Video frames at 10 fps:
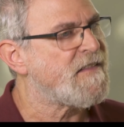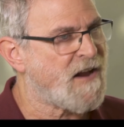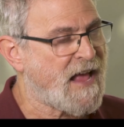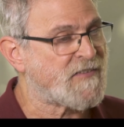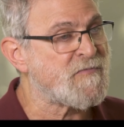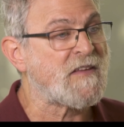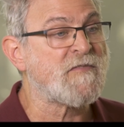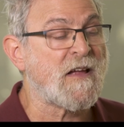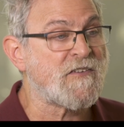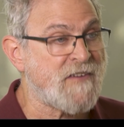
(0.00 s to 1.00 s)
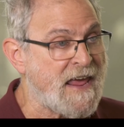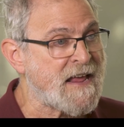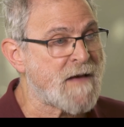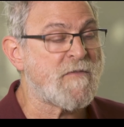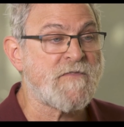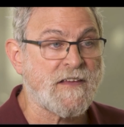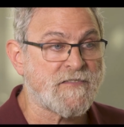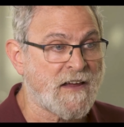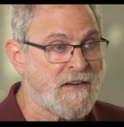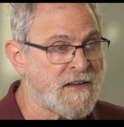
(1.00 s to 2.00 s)
there hasn't been as much take-up of
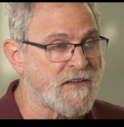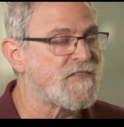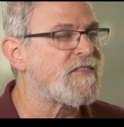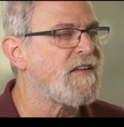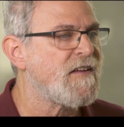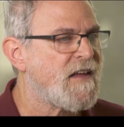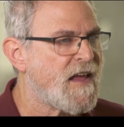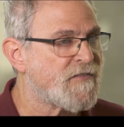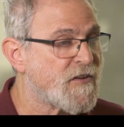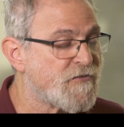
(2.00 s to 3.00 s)
these ideas as